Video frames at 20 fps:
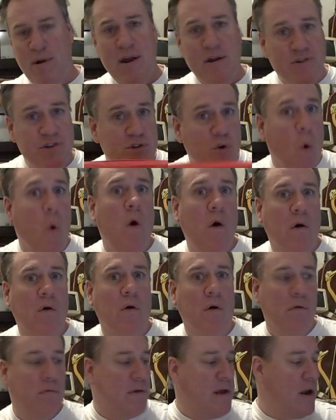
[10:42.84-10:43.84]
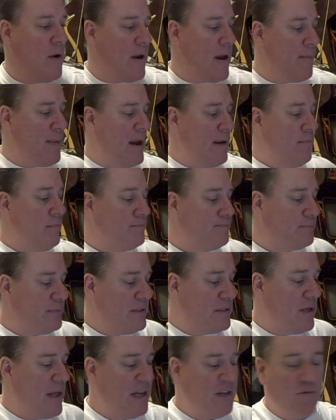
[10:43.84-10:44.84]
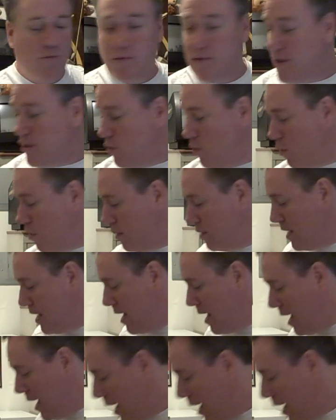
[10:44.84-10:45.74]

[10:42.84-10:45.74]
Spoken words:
historical, you know what I mean? So that's really cool.